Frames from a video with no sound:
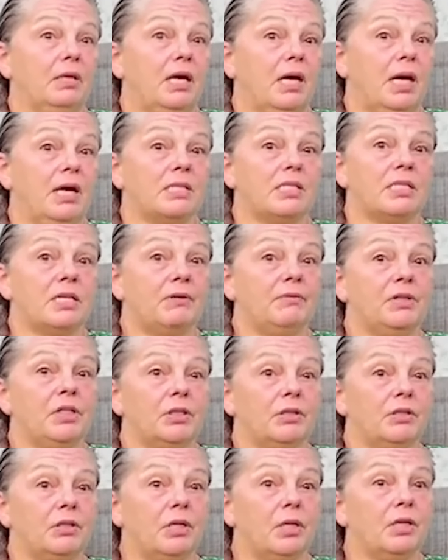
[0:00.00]
at 7
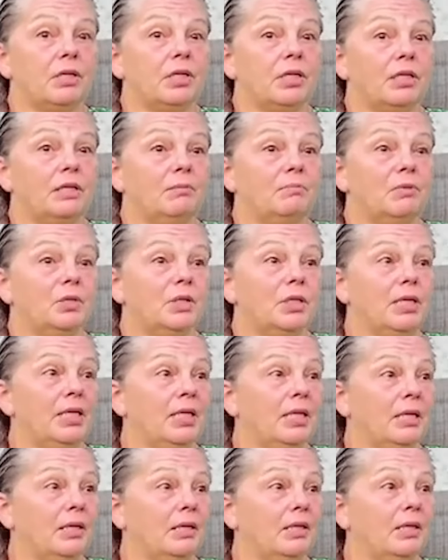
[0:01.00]
o'clock in the
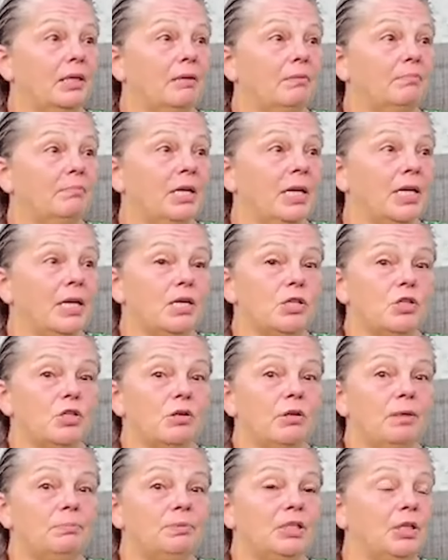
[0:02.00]
morning might not
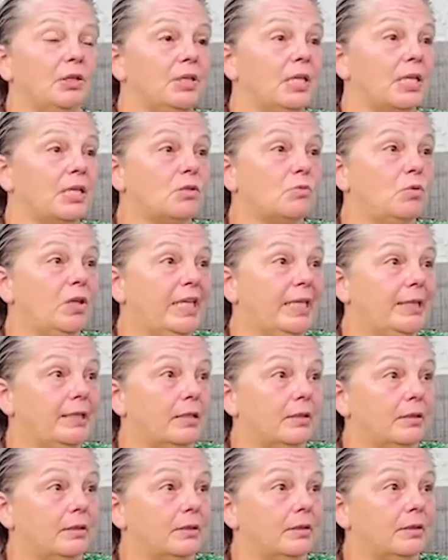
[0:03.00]
show up till next week.